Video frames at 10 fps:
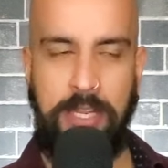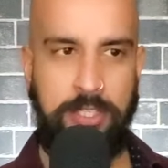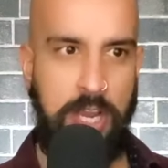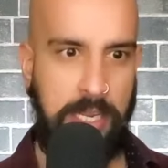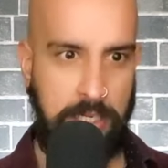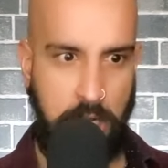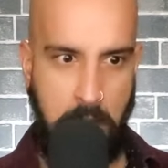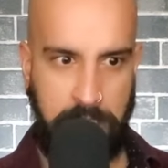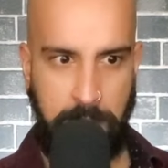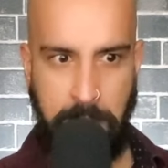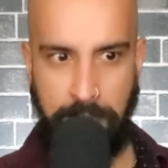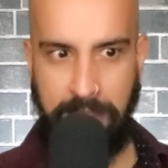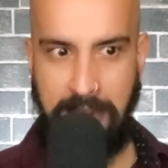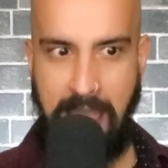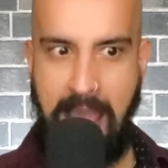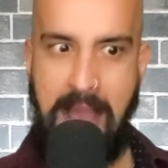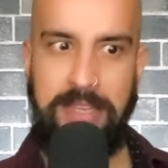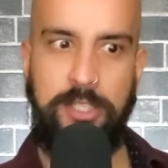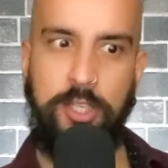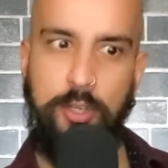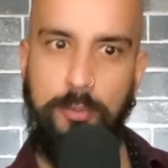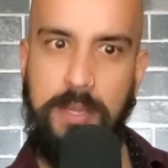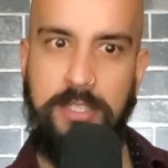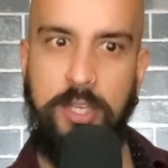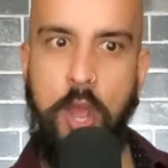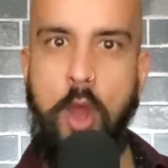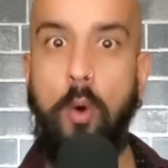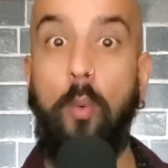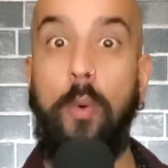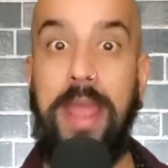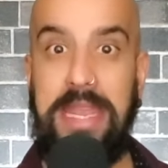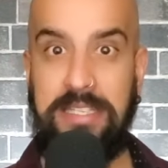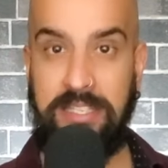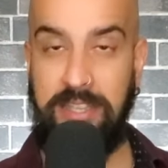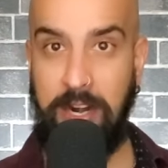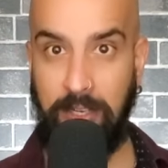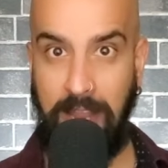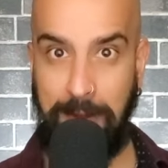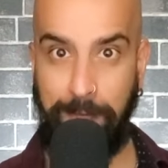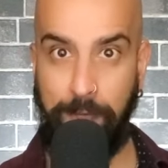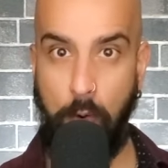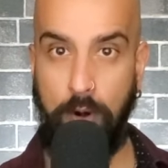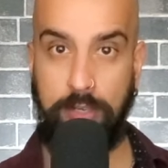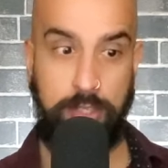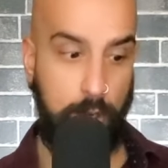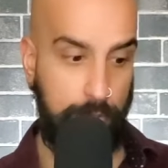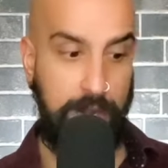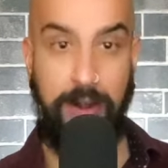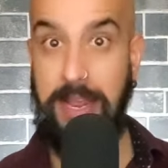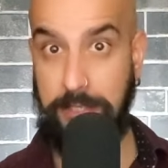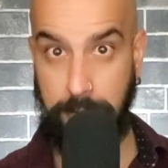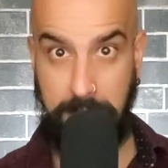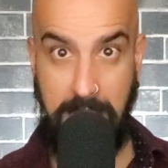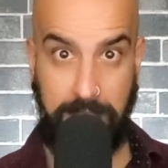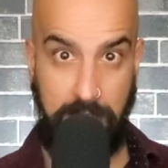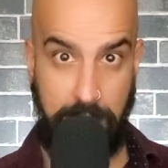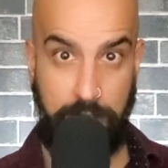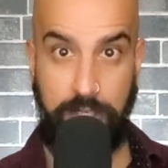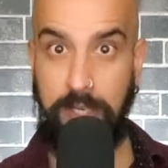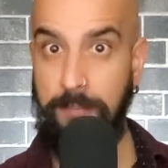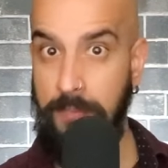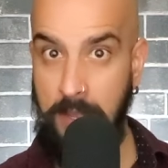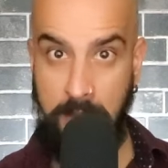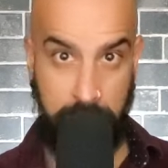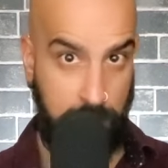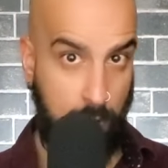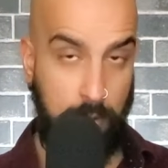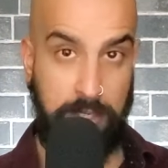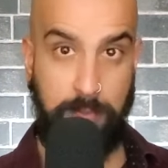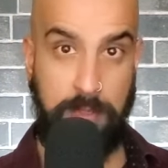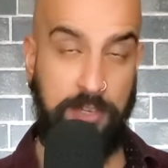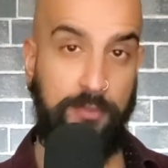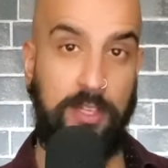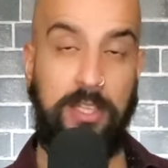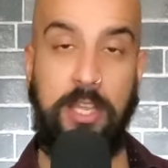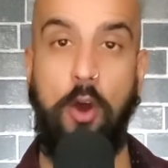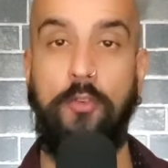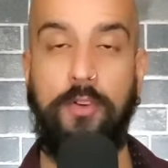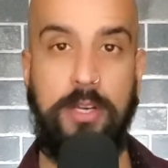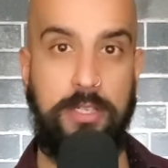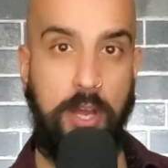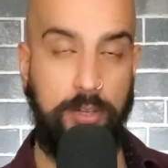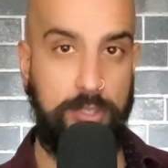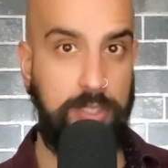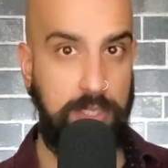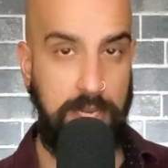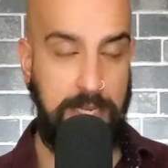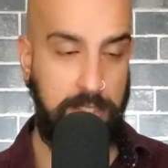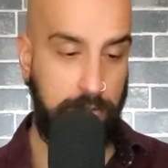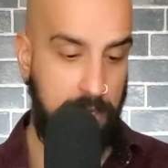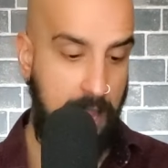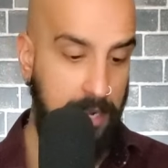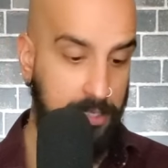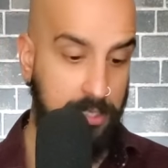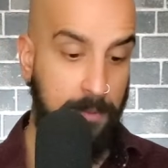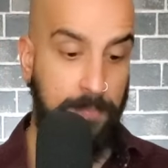Ching, it talks about that as humans waste their life force, so their S3X energy, so specifically overindulgence in S3X,